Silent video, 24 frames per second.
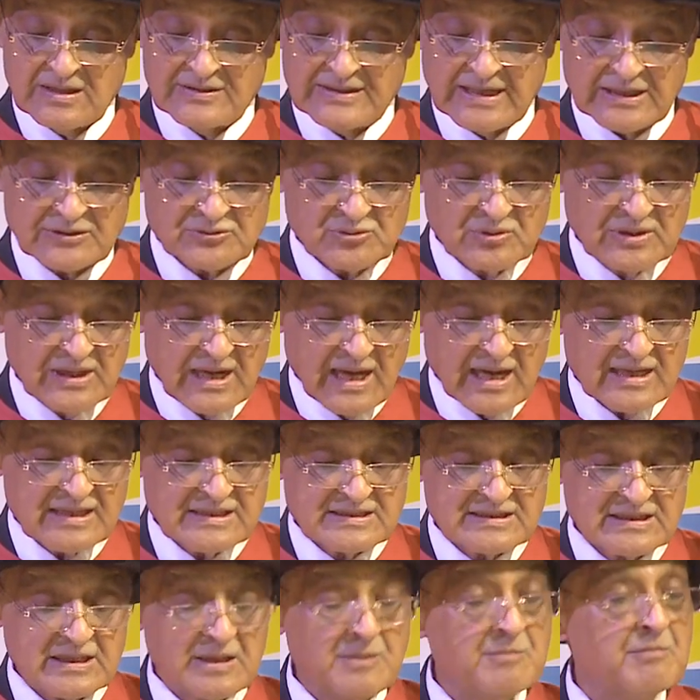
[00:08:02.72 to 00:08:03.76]
that
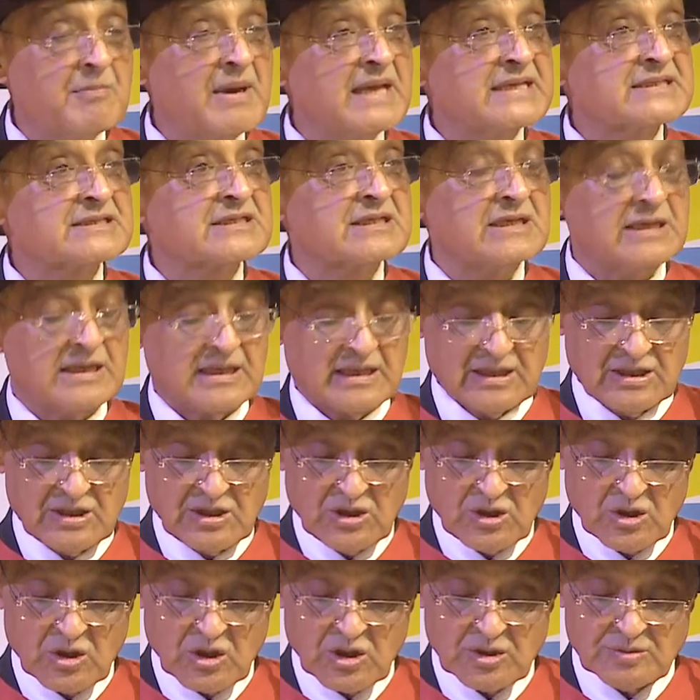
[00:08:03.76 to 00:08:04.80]
relies immensely
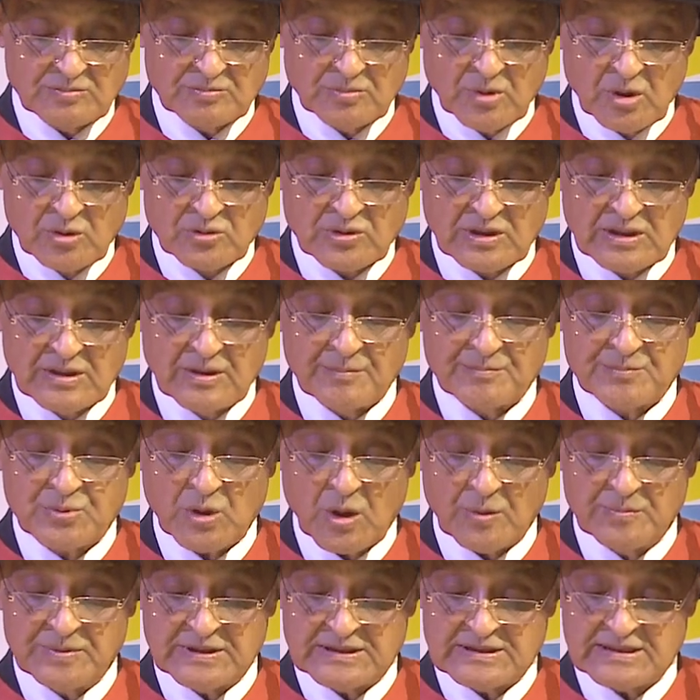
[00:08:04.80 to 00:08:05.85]
on moral
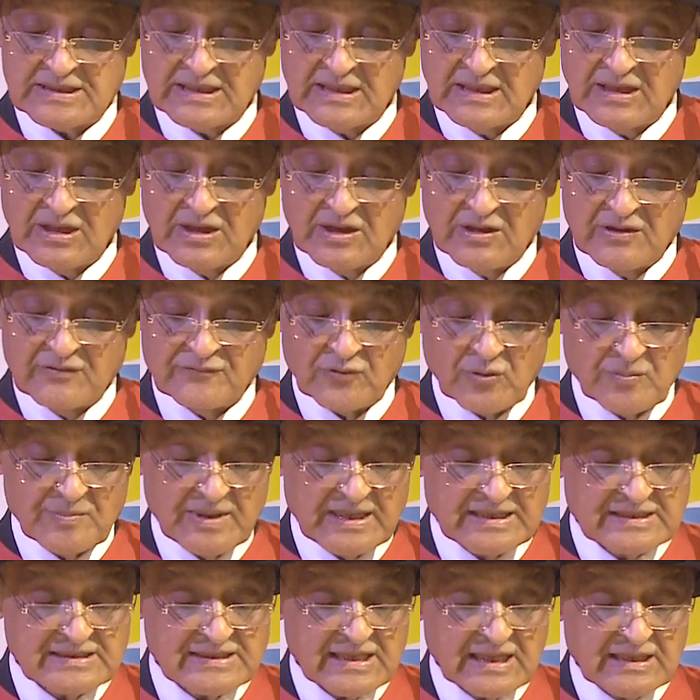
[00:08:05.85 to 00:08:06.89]
probity for
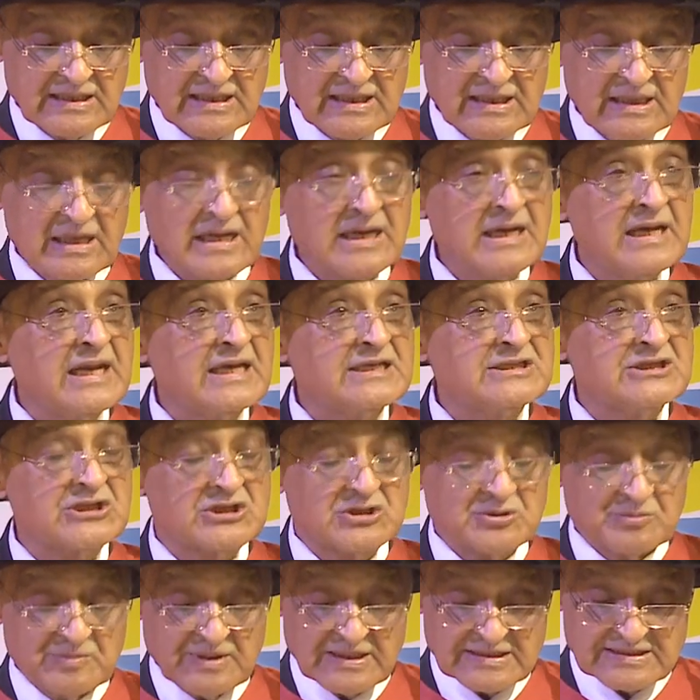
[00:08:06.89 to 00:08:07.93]
maintaining
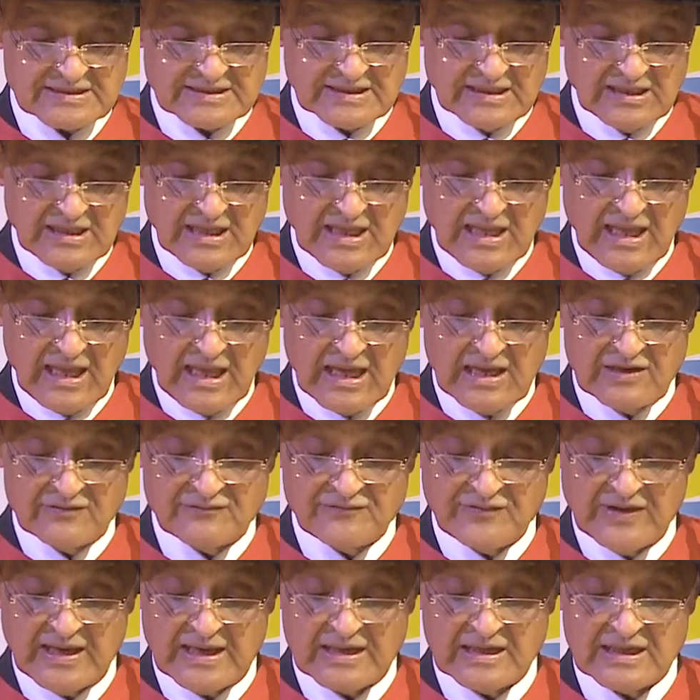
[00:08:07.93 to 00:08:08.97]
legitimacy and
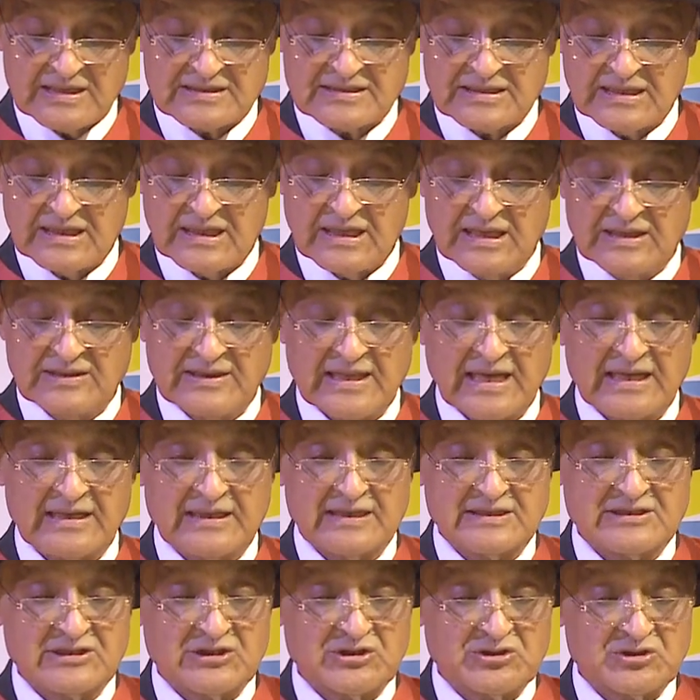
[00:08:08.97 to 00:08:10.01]
fairness in their
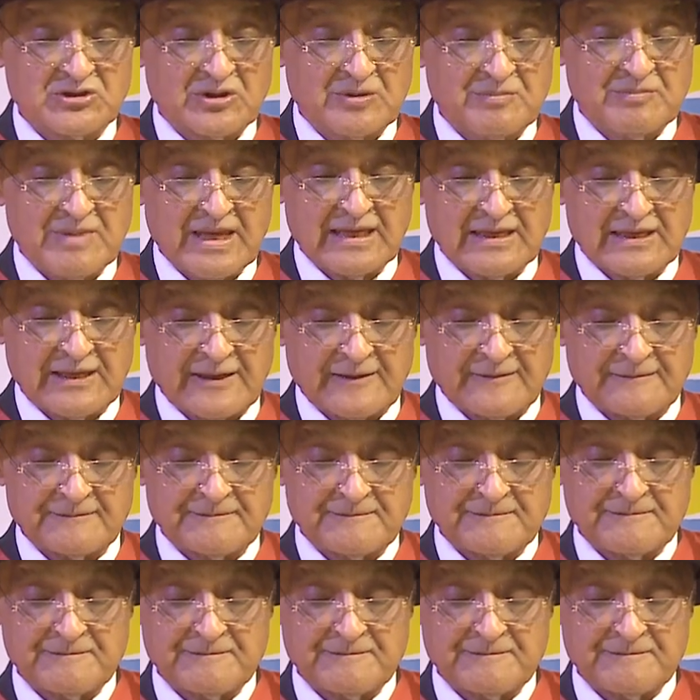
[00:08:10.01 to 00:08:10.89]
decision making.